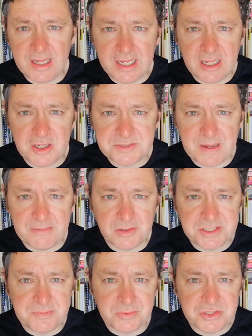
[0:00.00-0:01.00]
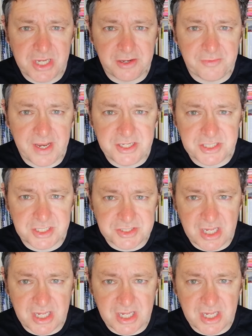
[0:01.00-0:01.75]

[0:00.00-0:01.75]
It goes back multiple generations.